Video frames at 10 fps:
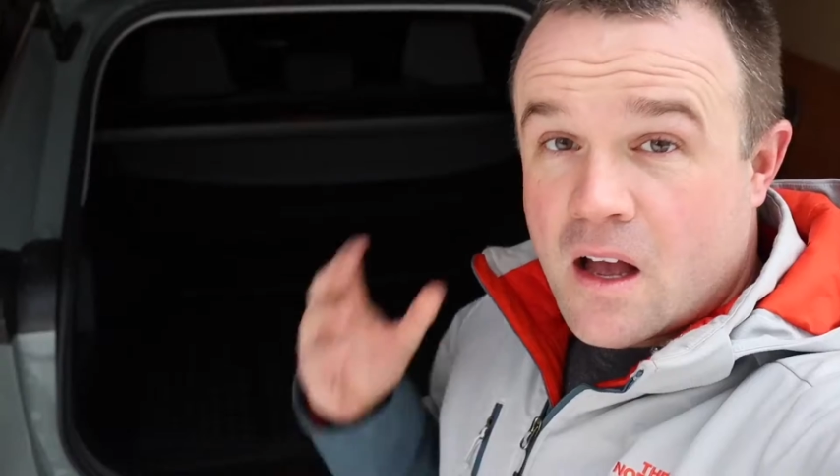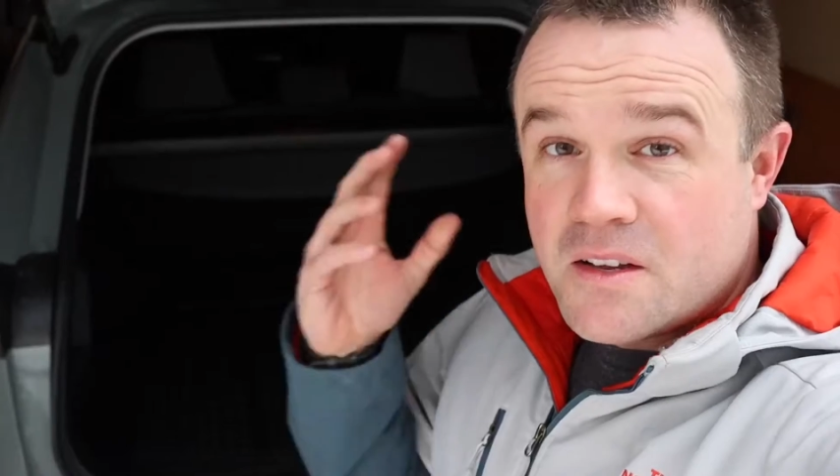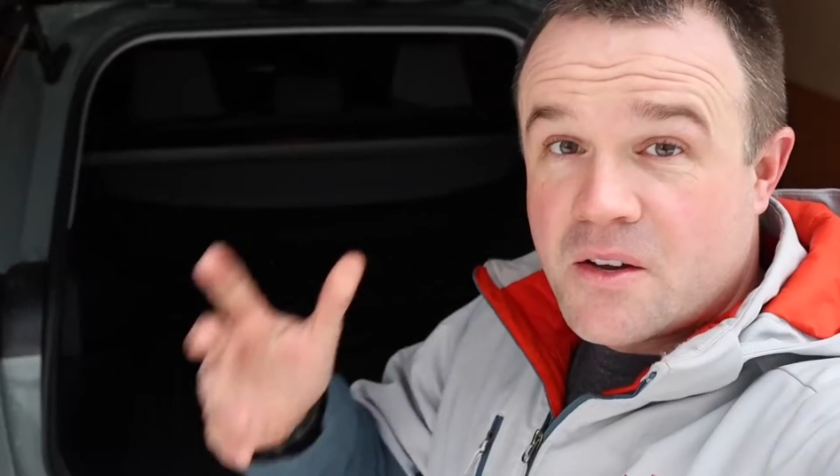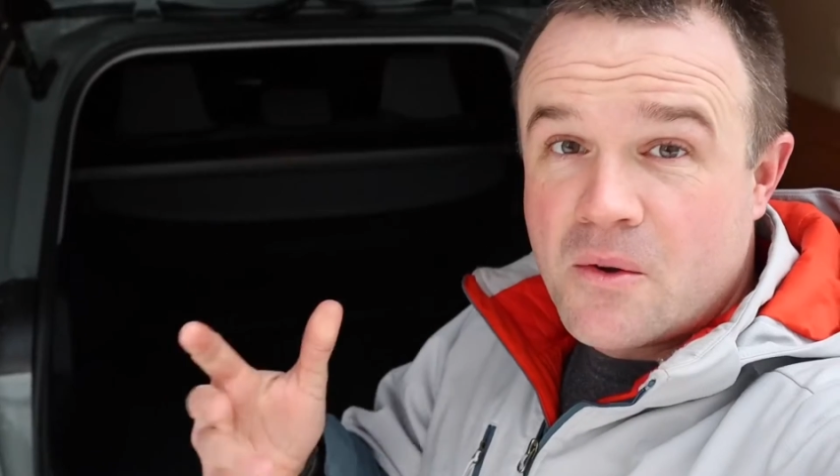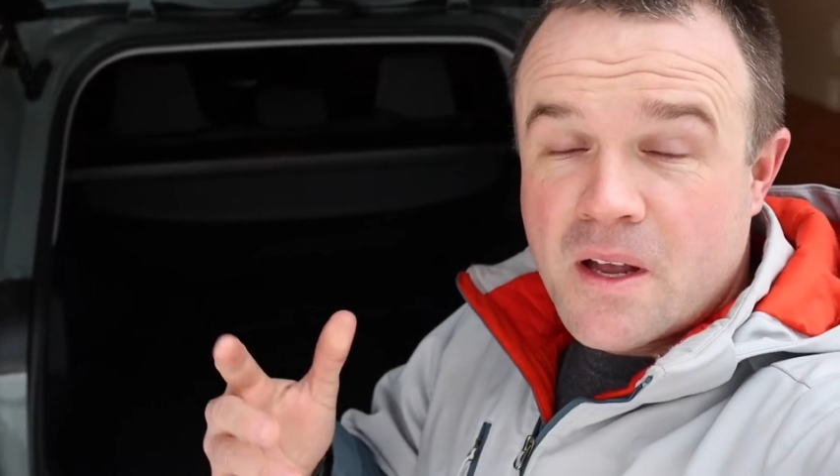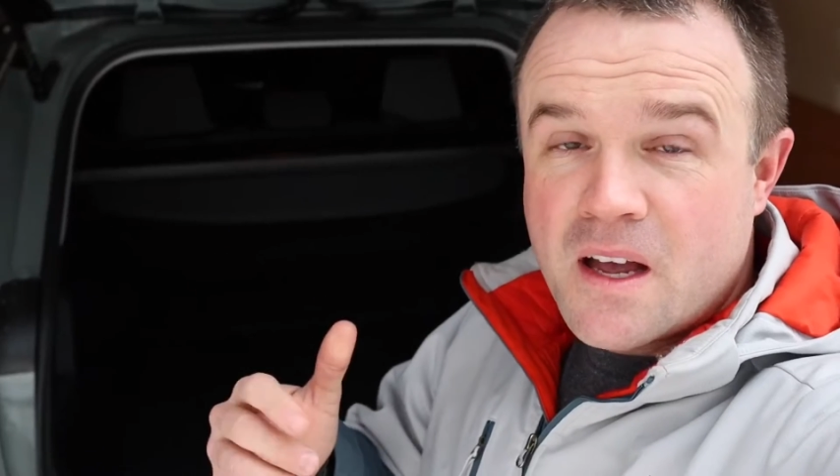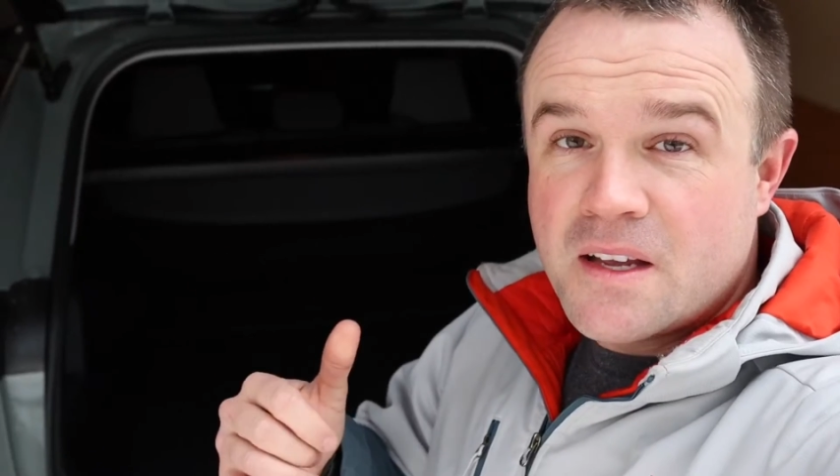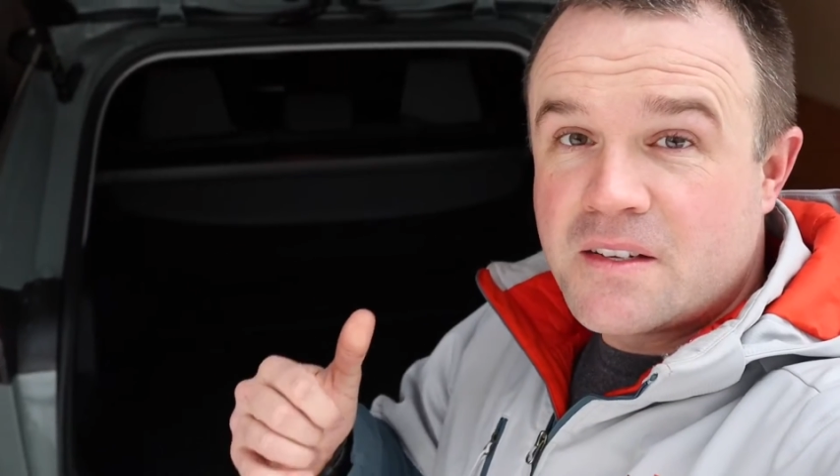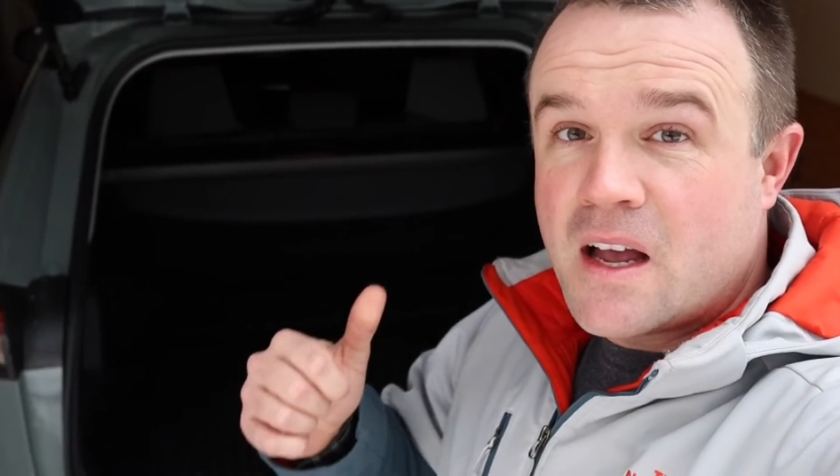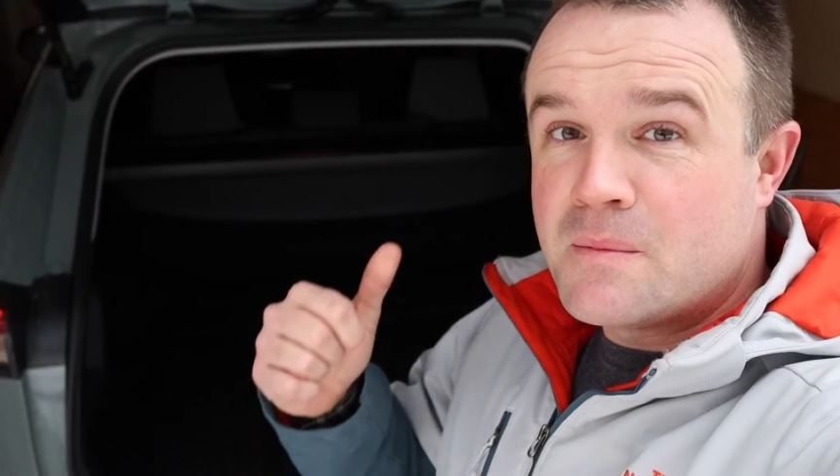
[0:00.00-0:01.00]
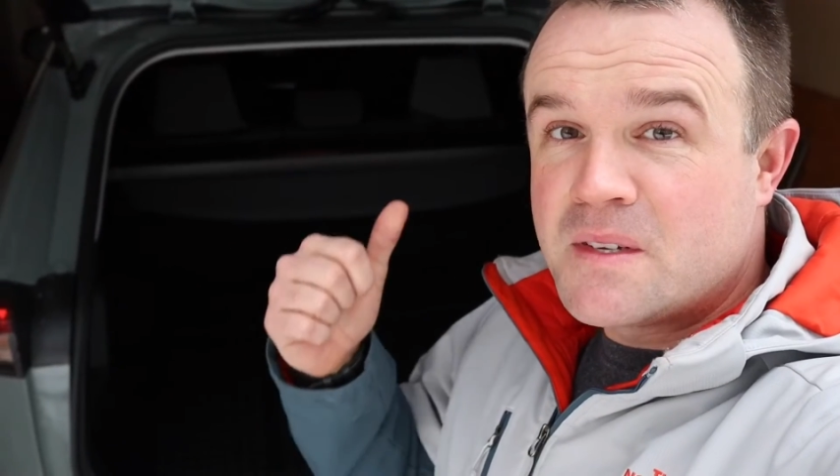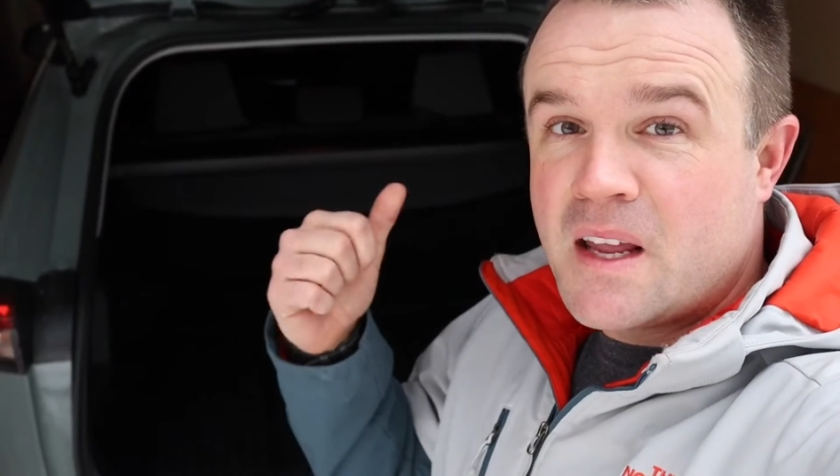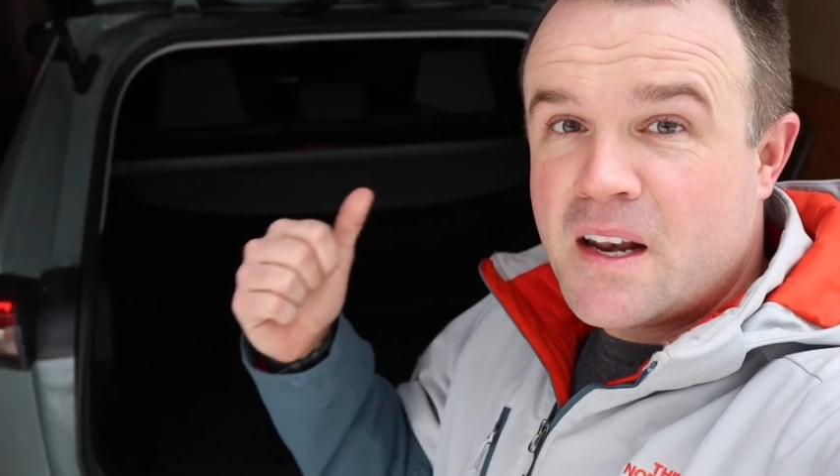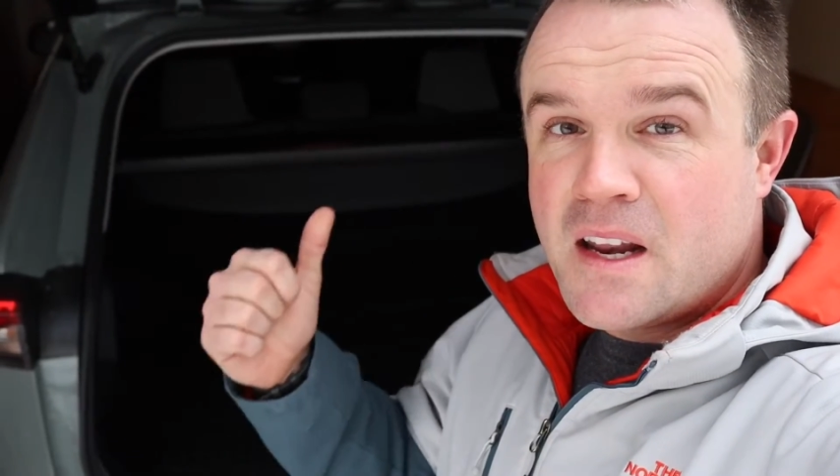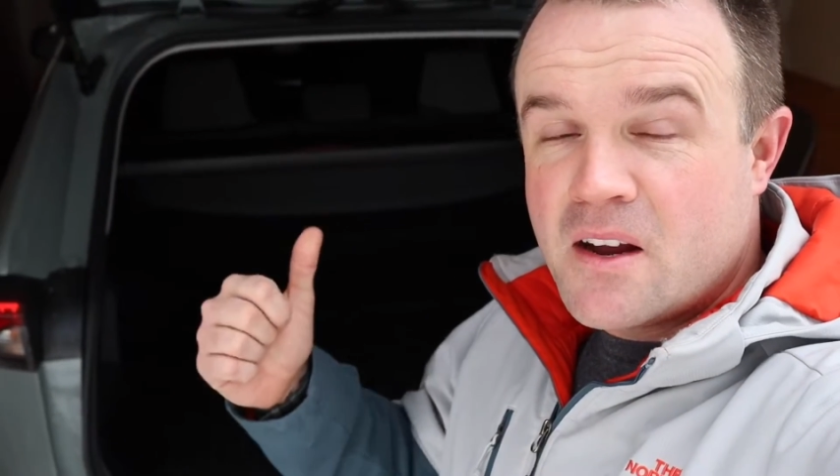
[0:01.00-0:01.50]
How's it going, guys? I'm
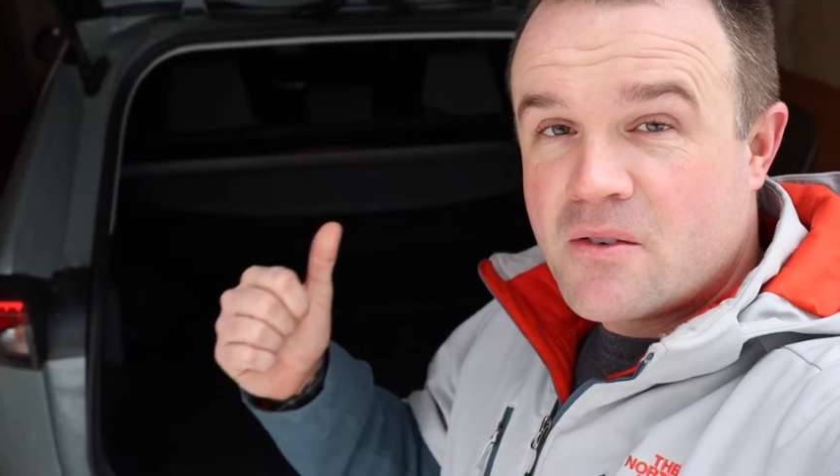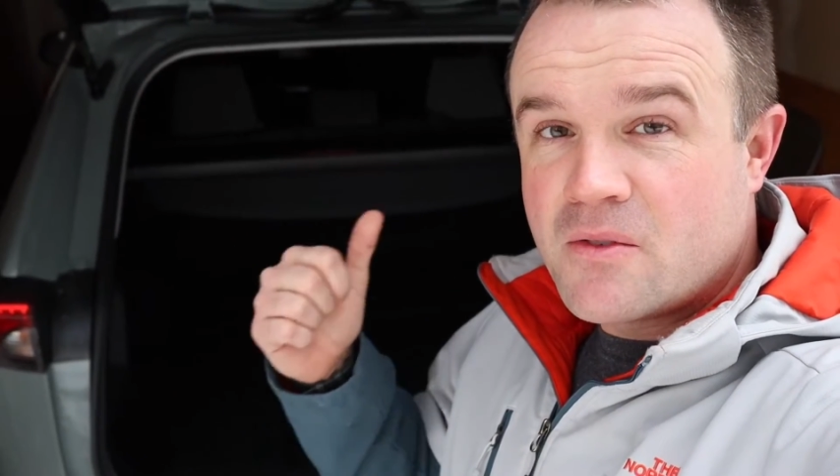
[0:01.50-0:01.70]
standing here